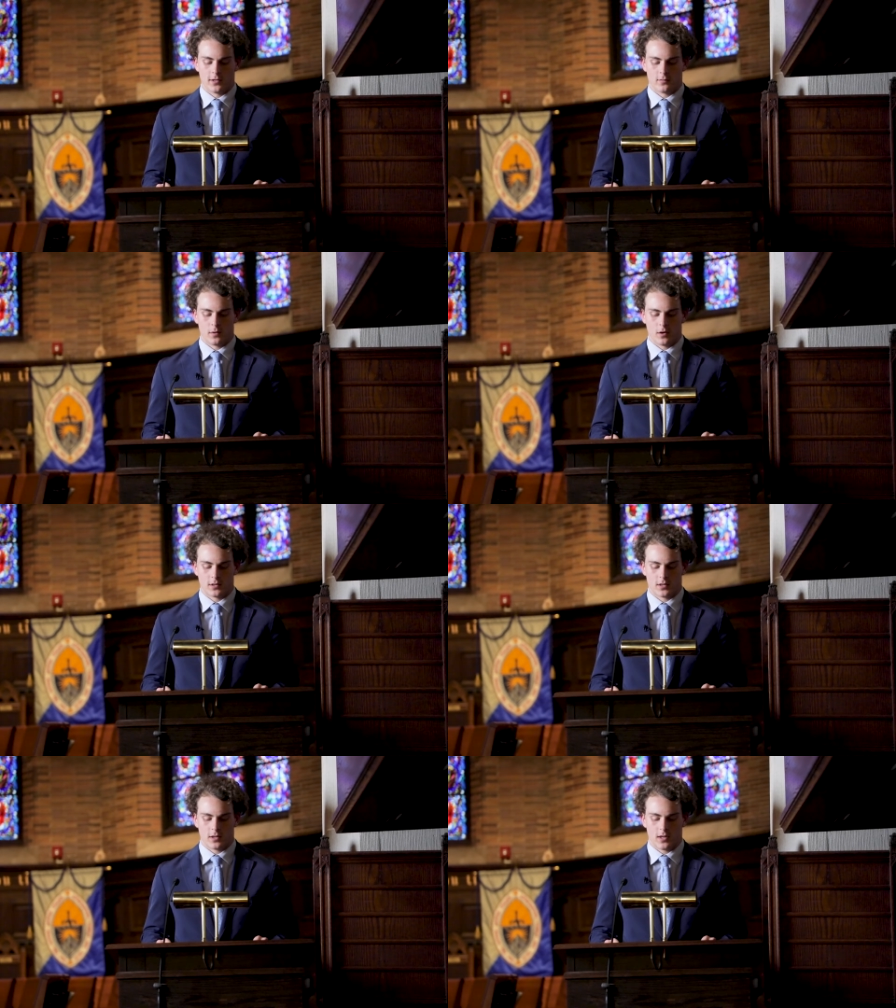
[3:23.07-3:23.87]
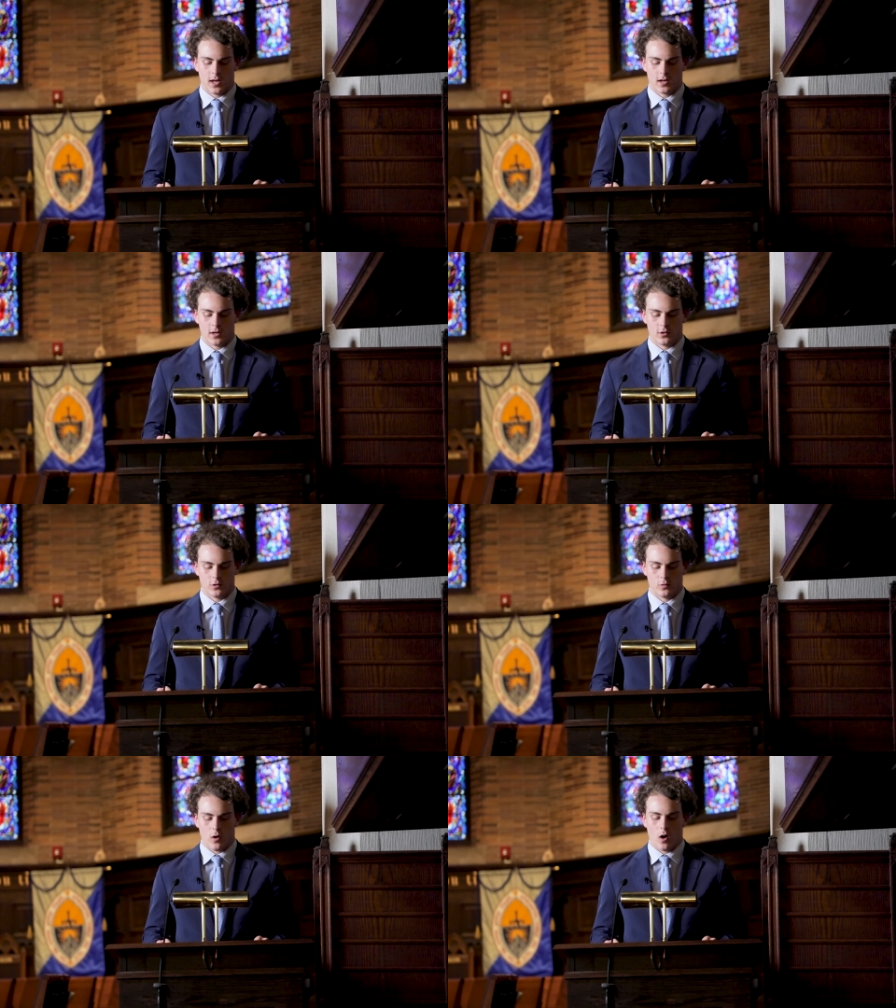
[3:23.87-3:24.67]
the Spirit to think and
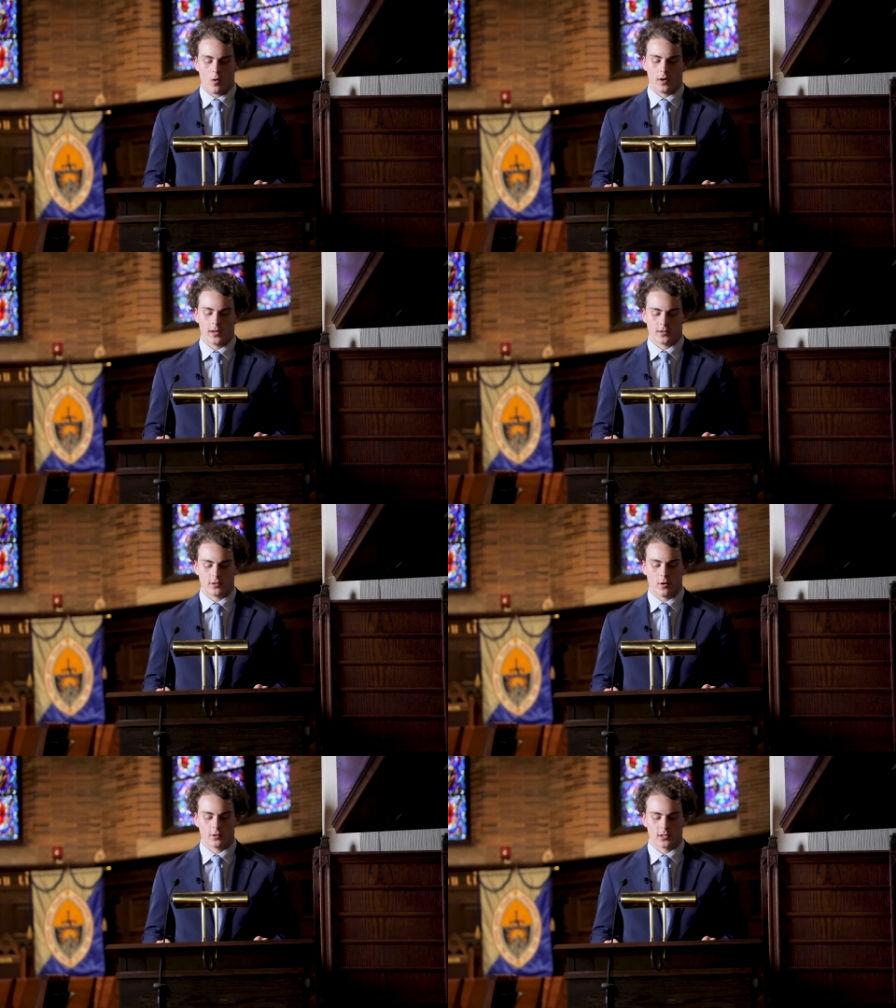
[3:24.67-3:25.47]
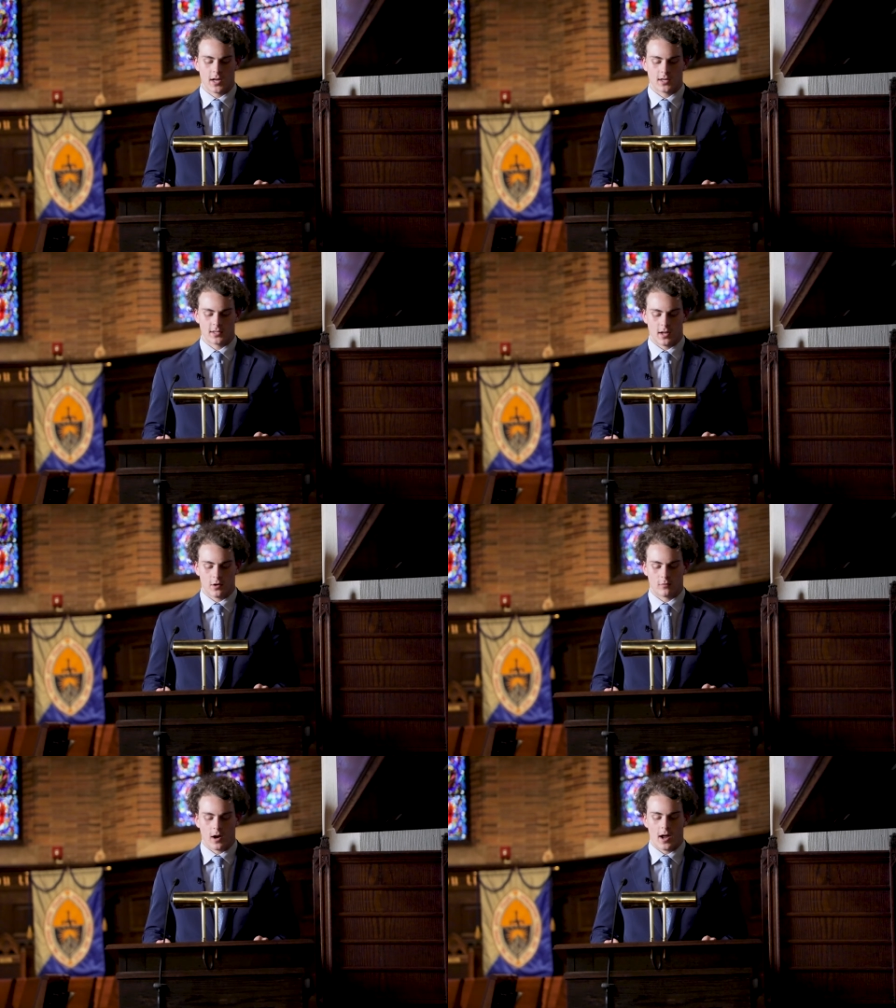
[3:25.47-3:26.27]
do always those things that
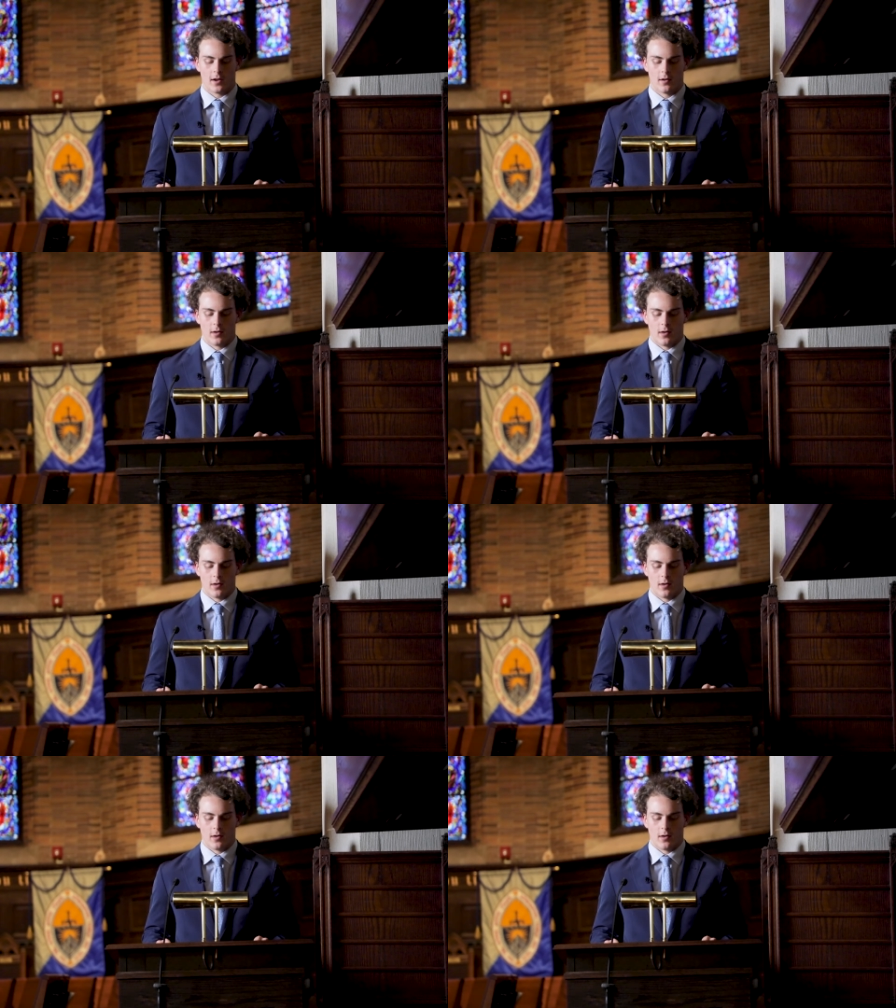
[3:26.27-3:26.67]
are right,